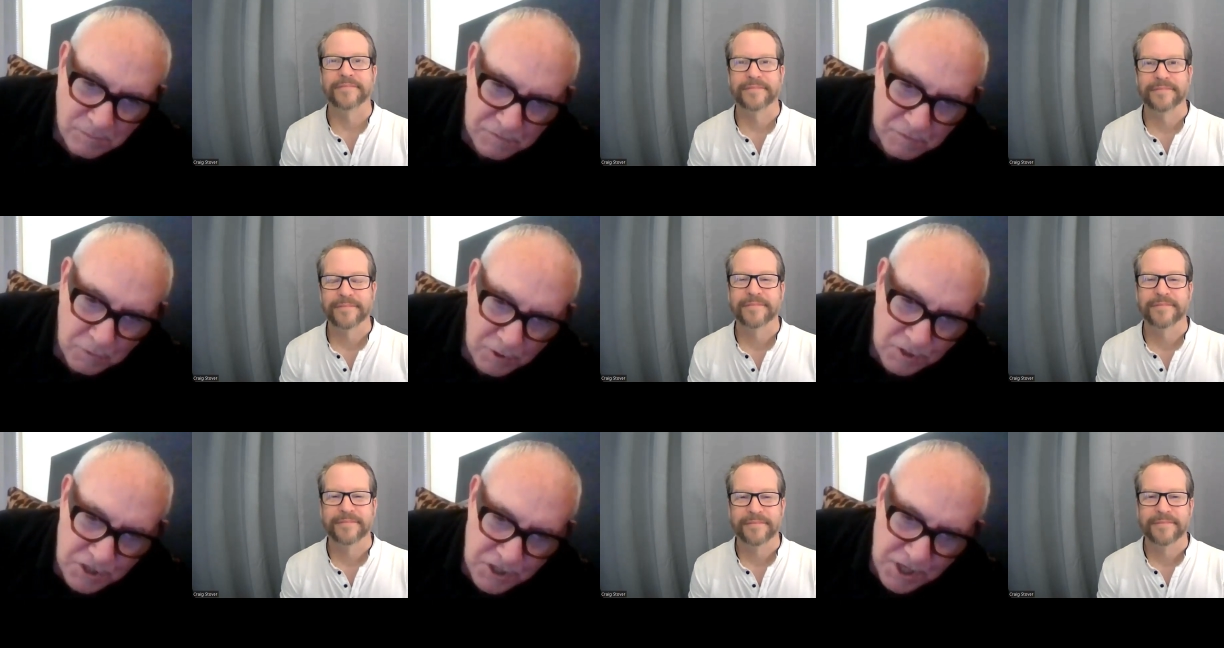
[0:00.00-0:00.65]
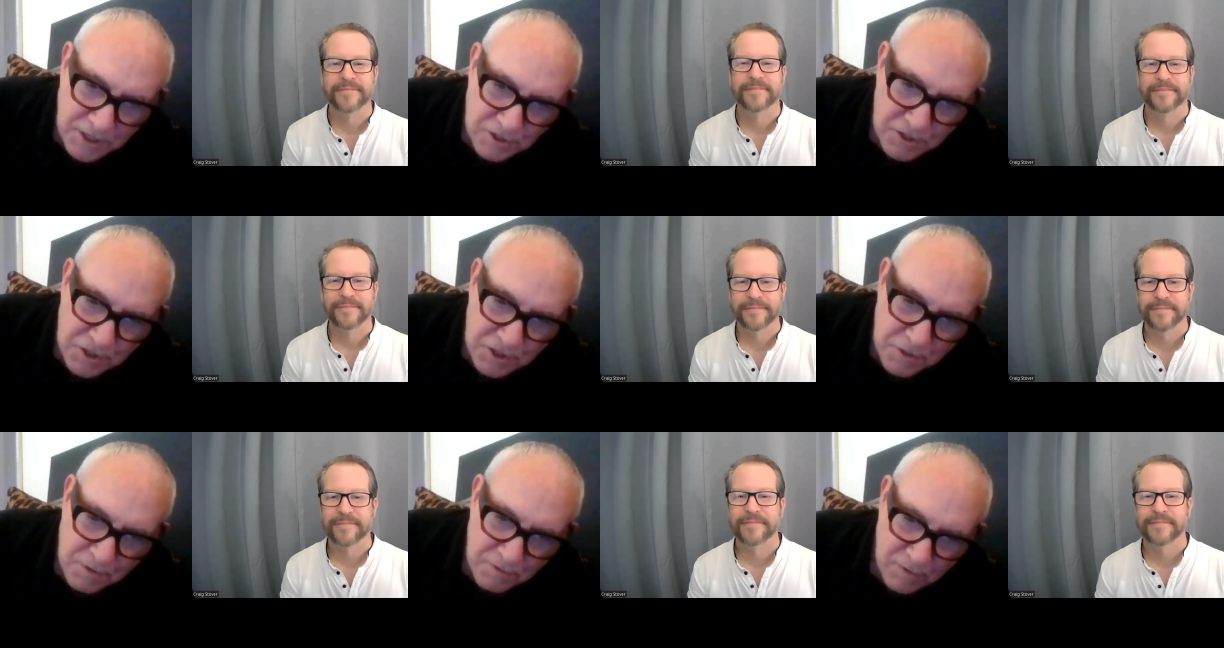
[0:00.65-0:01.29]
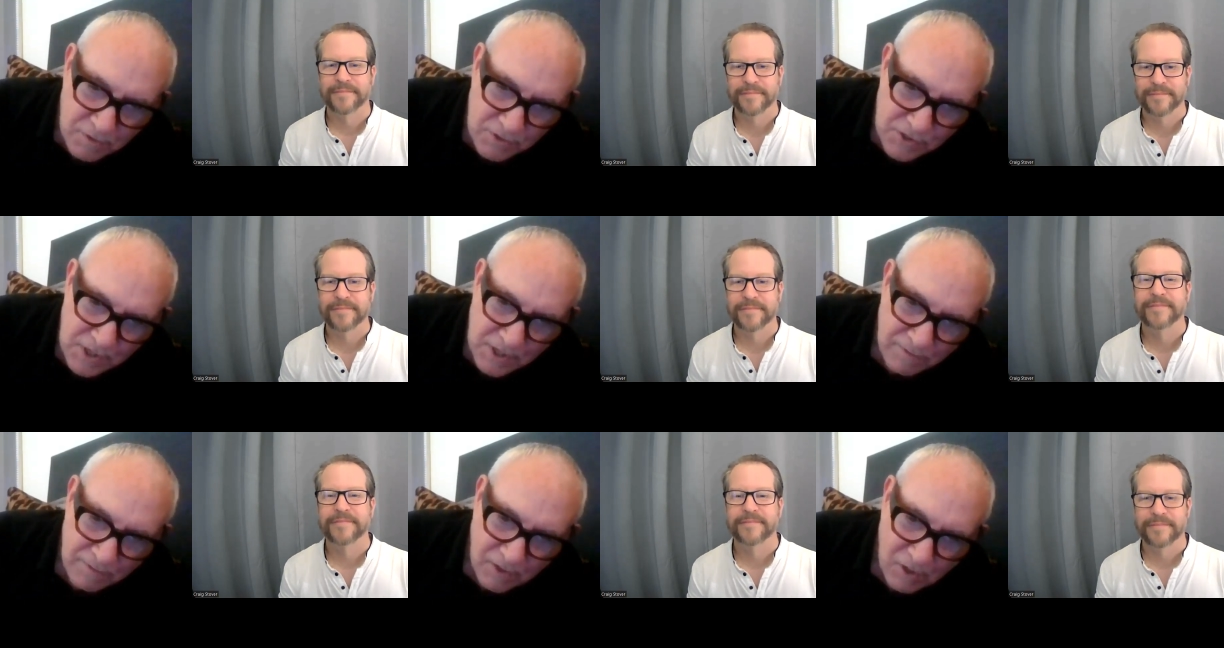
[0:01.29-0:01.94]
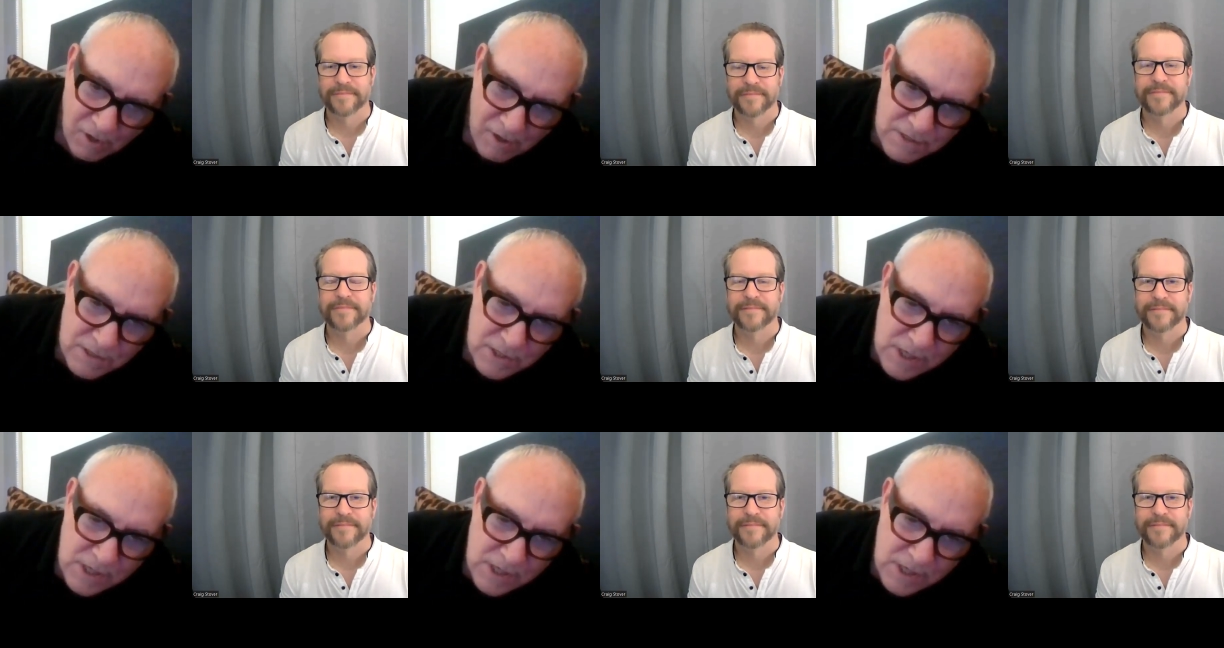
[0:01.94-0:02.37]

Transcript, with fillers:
Speaker 1: before it changed to University of the Arts.